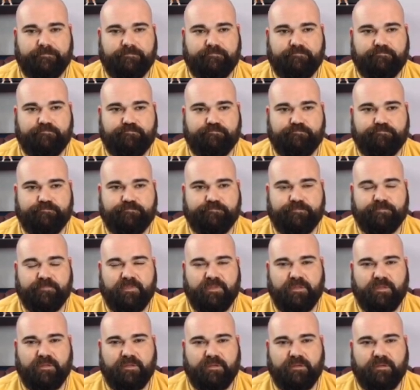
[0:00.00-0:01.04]

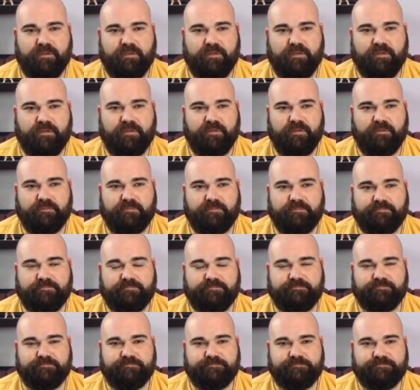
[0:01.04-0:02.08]

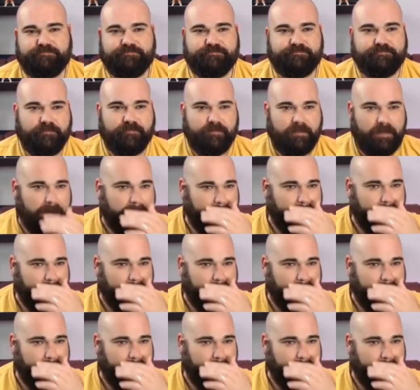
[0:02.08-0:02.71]
No words are spoken by the person on screen.